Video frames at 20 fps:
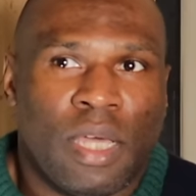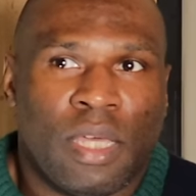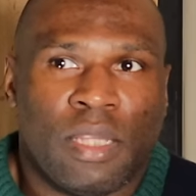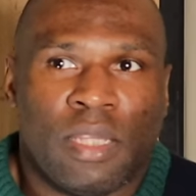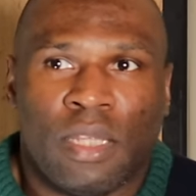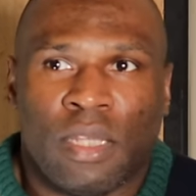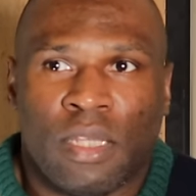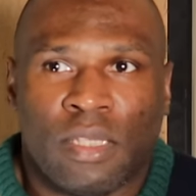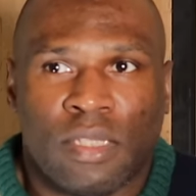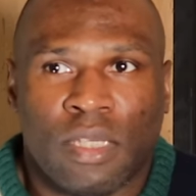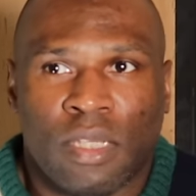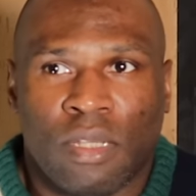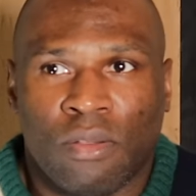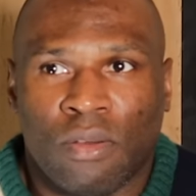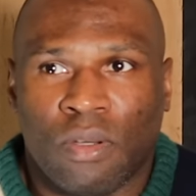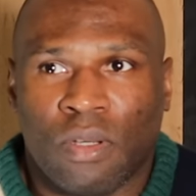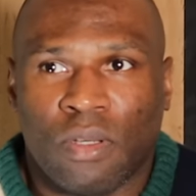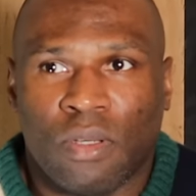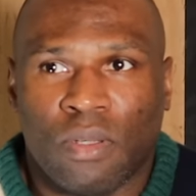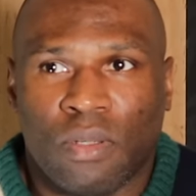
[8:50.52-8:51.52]
And then they said,
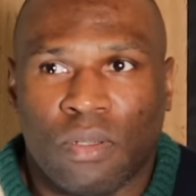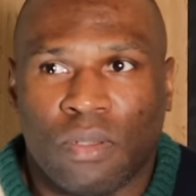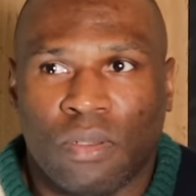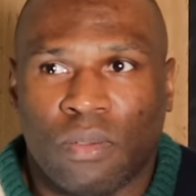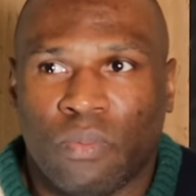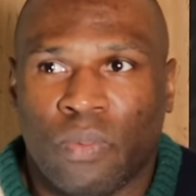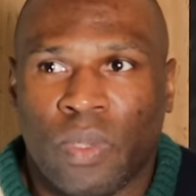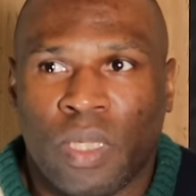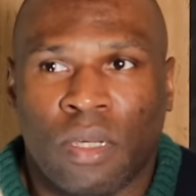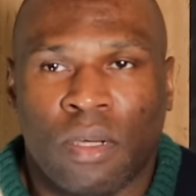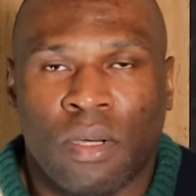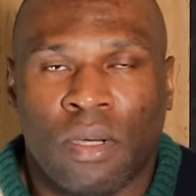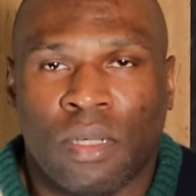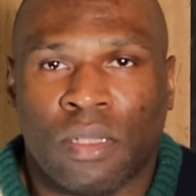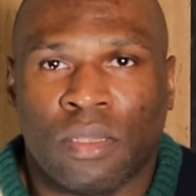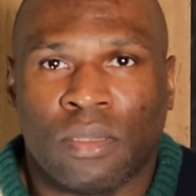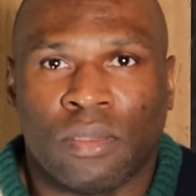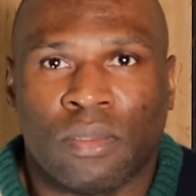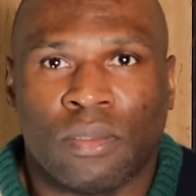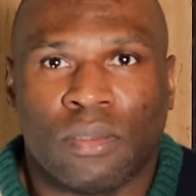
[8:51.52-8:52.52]
look, we
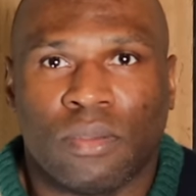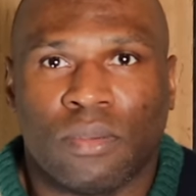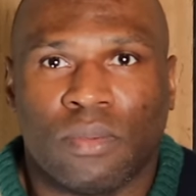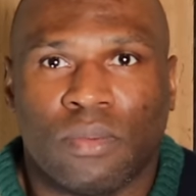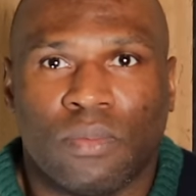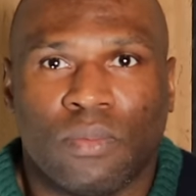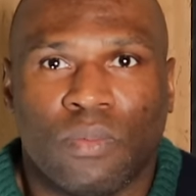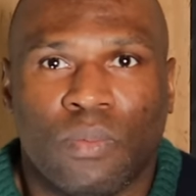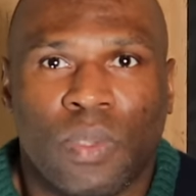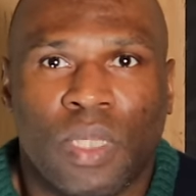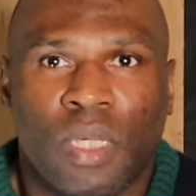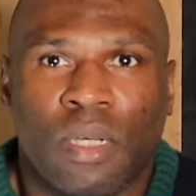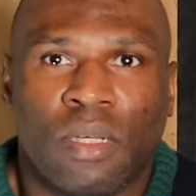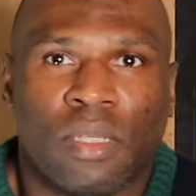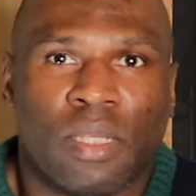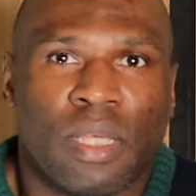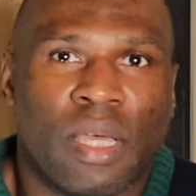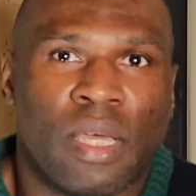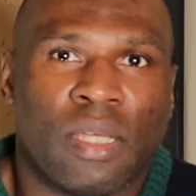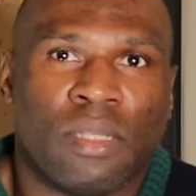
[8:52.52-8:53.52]

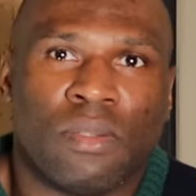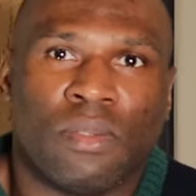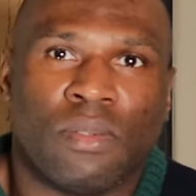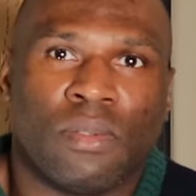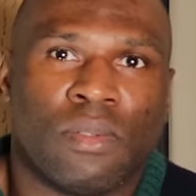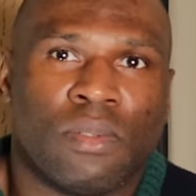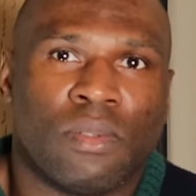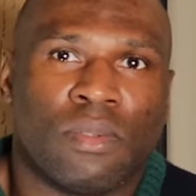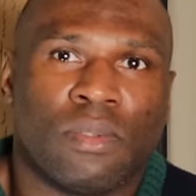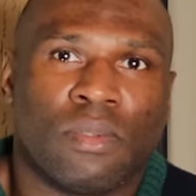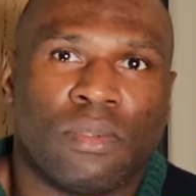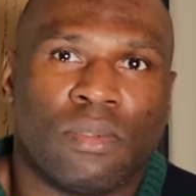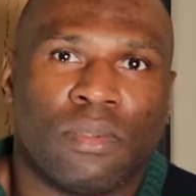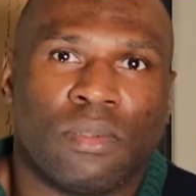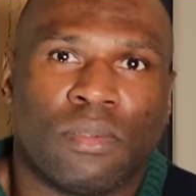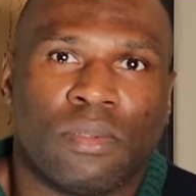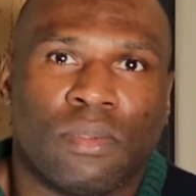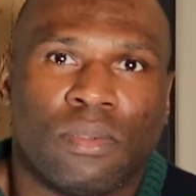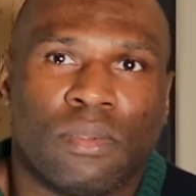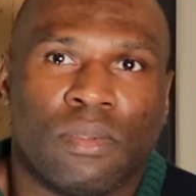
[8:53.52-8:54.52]
can't handle.
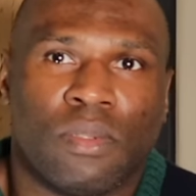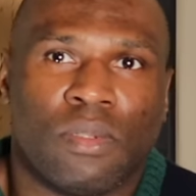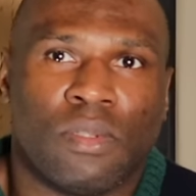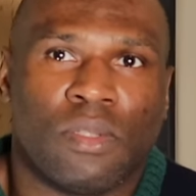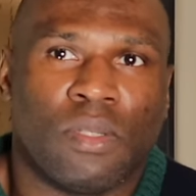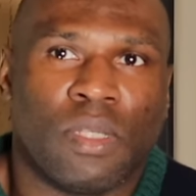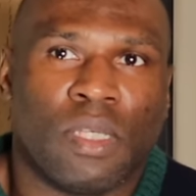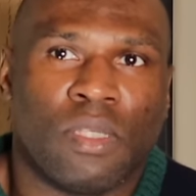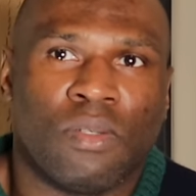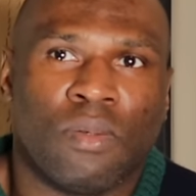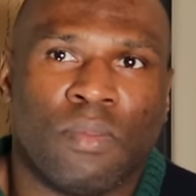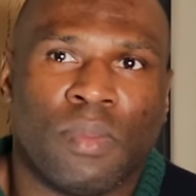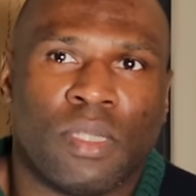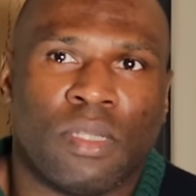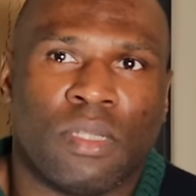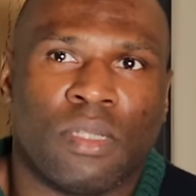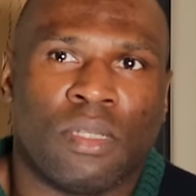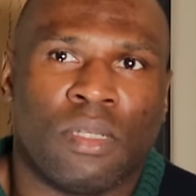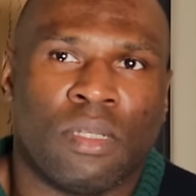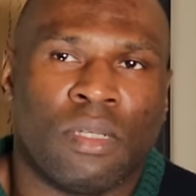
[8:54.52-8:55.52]
So they talked
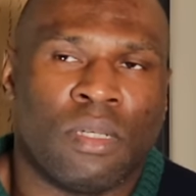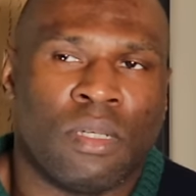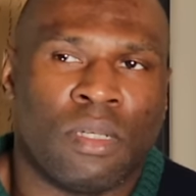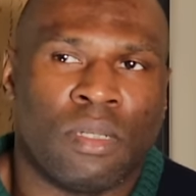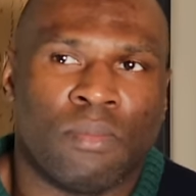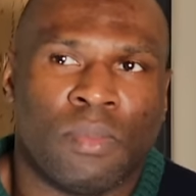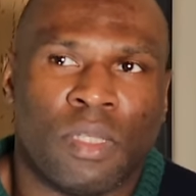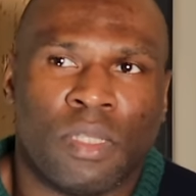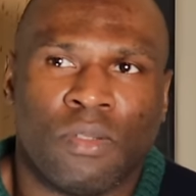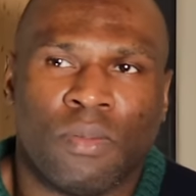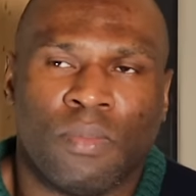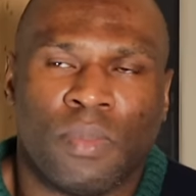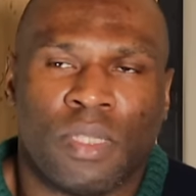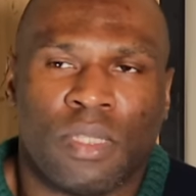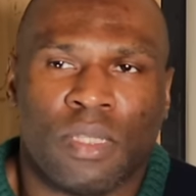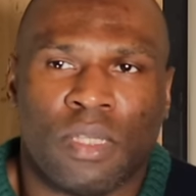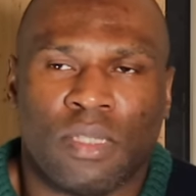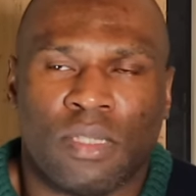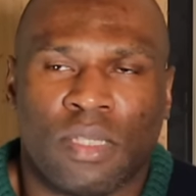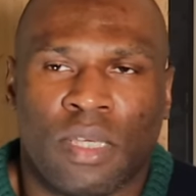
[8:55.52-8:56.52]
to the SEG,
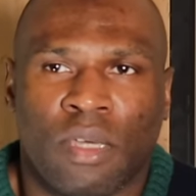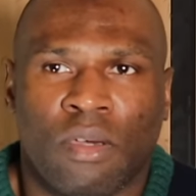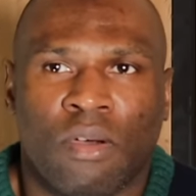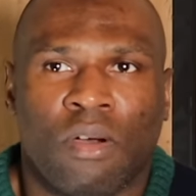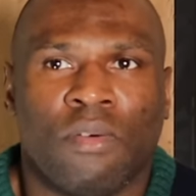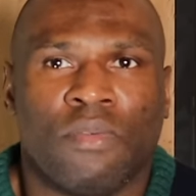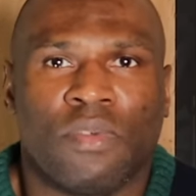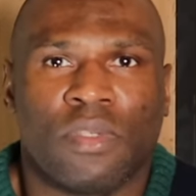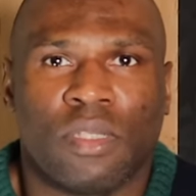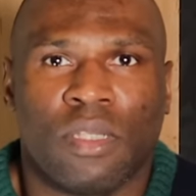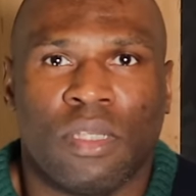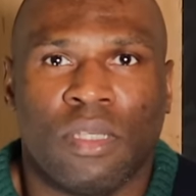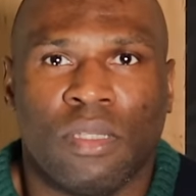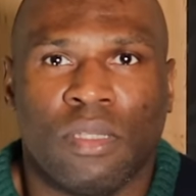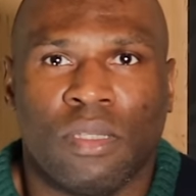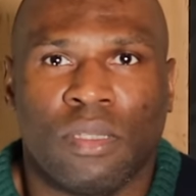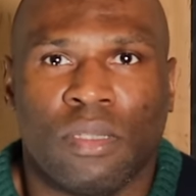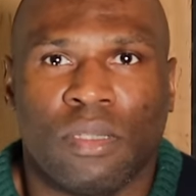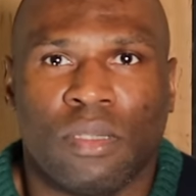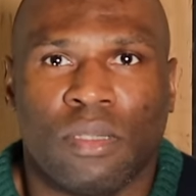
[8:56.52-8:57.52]
obviously.
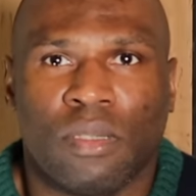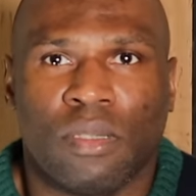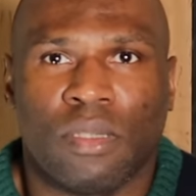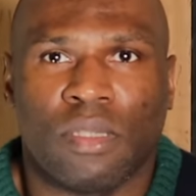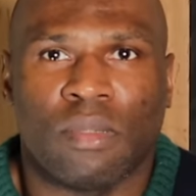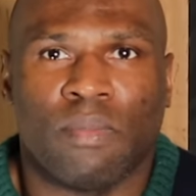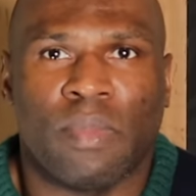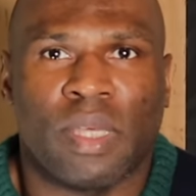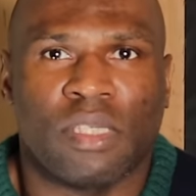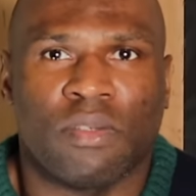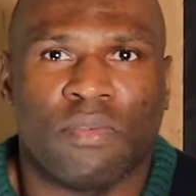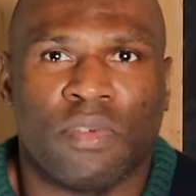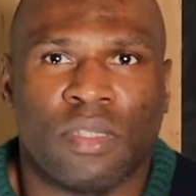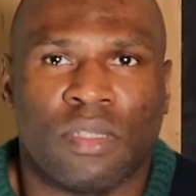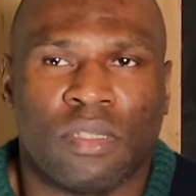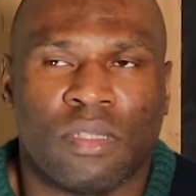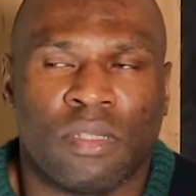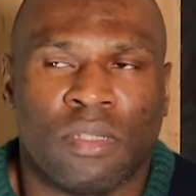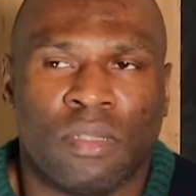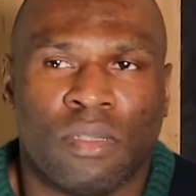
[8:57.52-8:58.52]
It's a massive
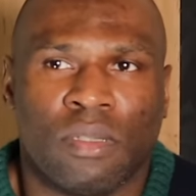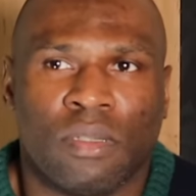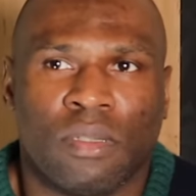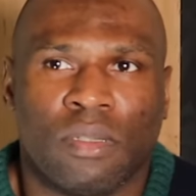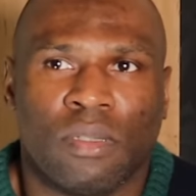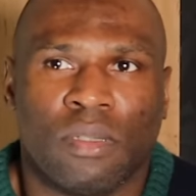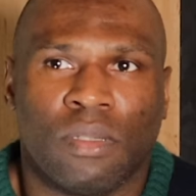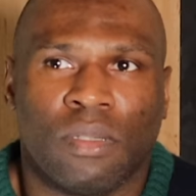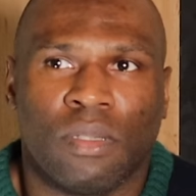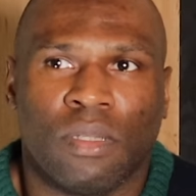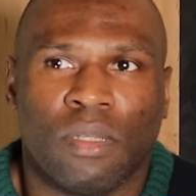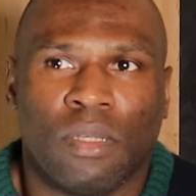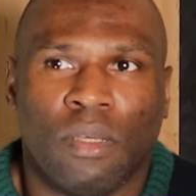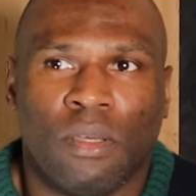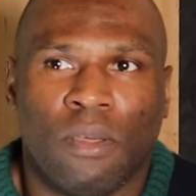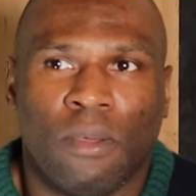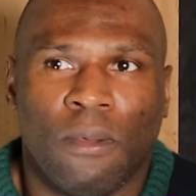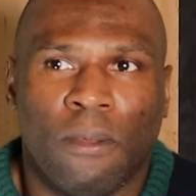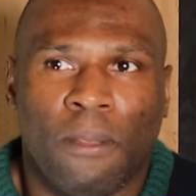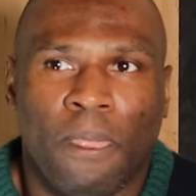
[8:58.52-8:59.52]
incident.
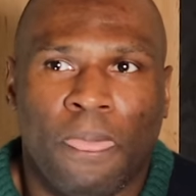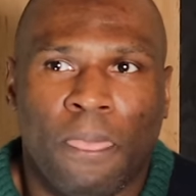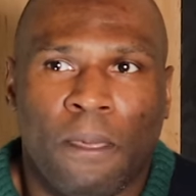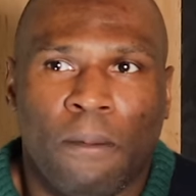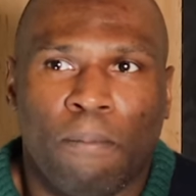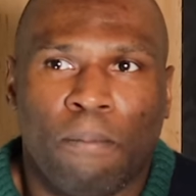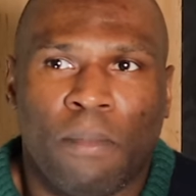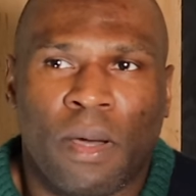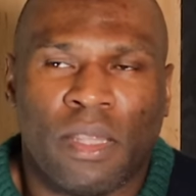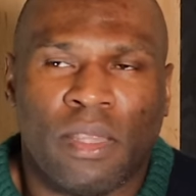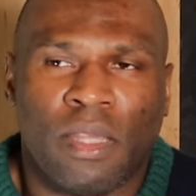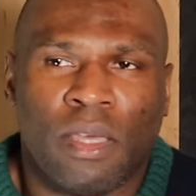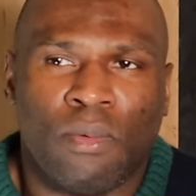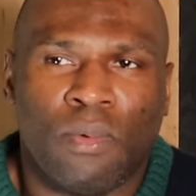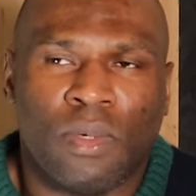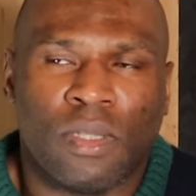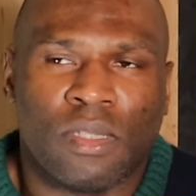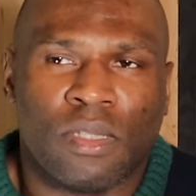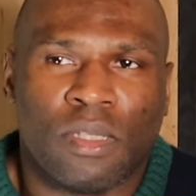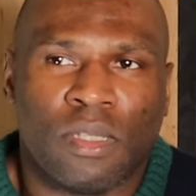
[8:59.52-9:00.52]
But there
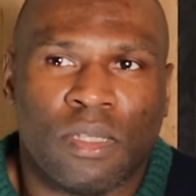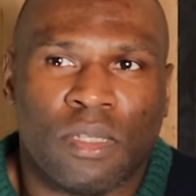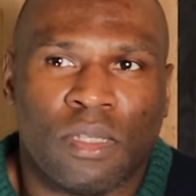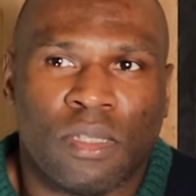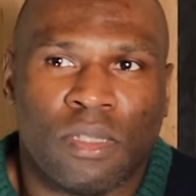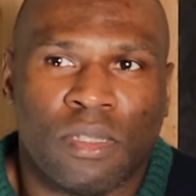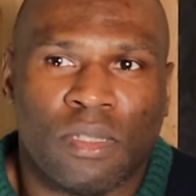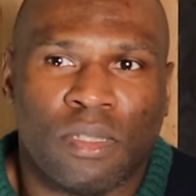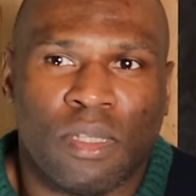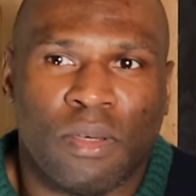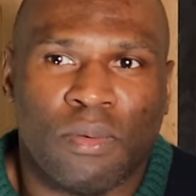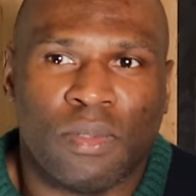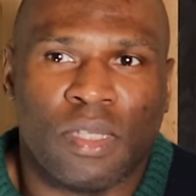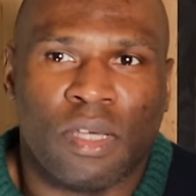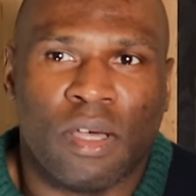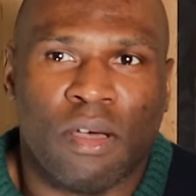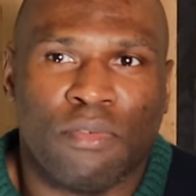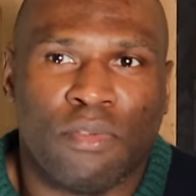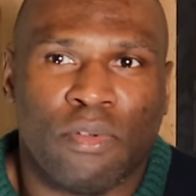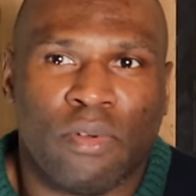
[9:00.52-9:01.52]
was a
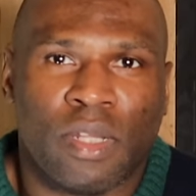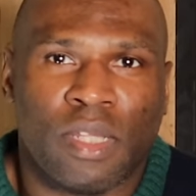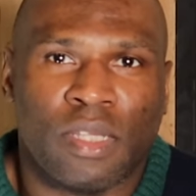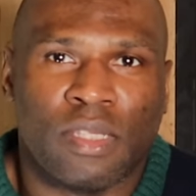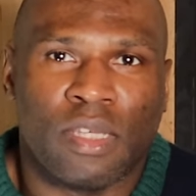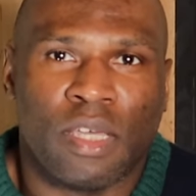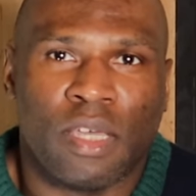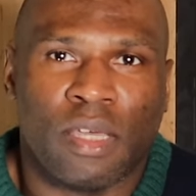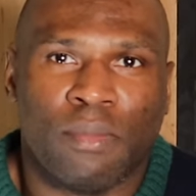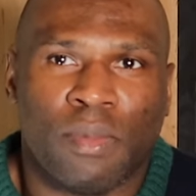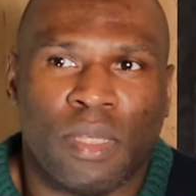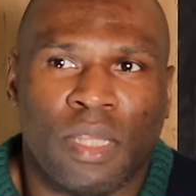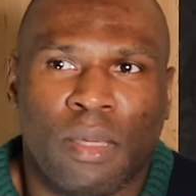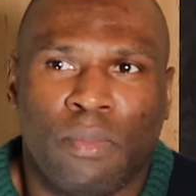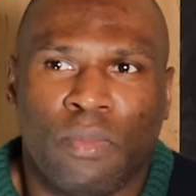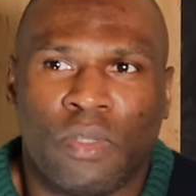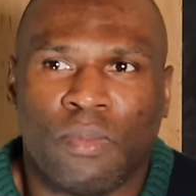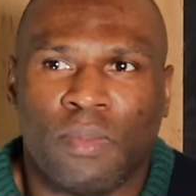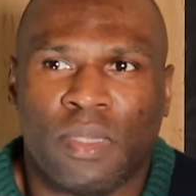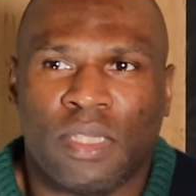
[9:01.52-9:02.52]
governor at the time, her
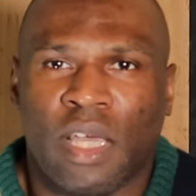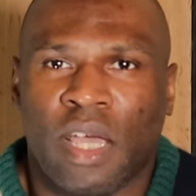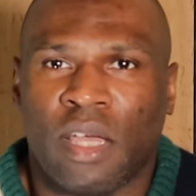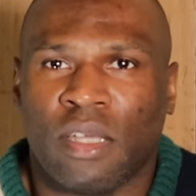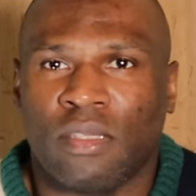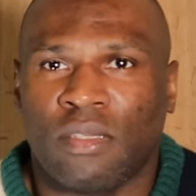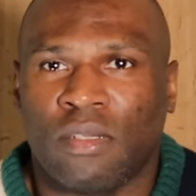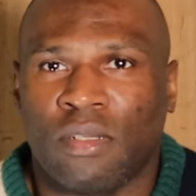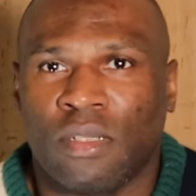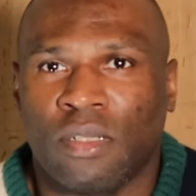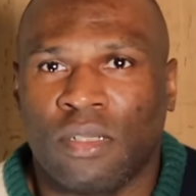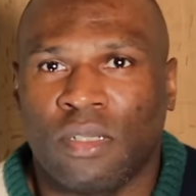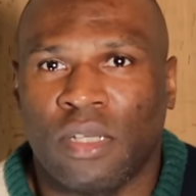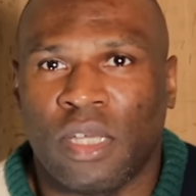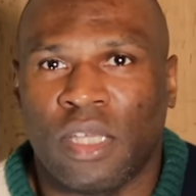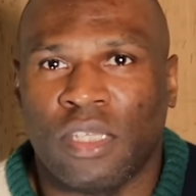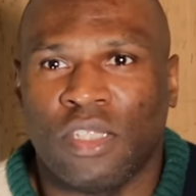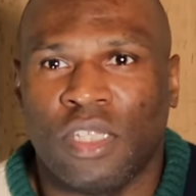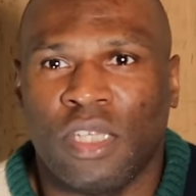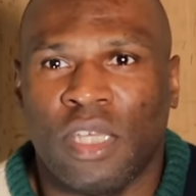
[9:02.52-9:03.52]
name was Miss Atto.
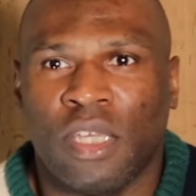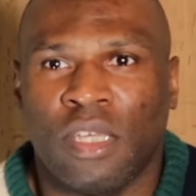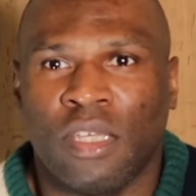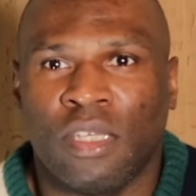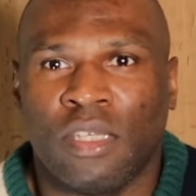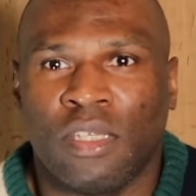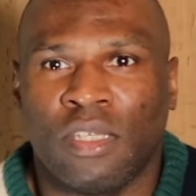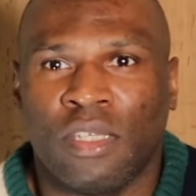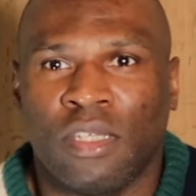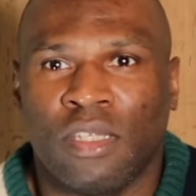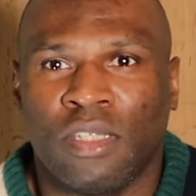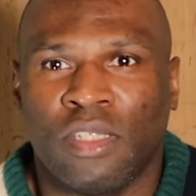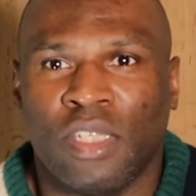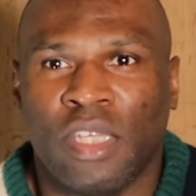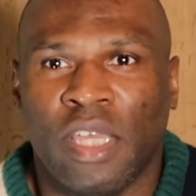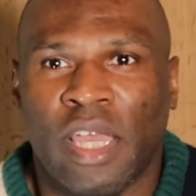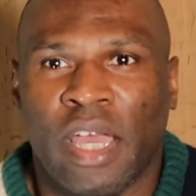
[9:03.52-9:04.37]
She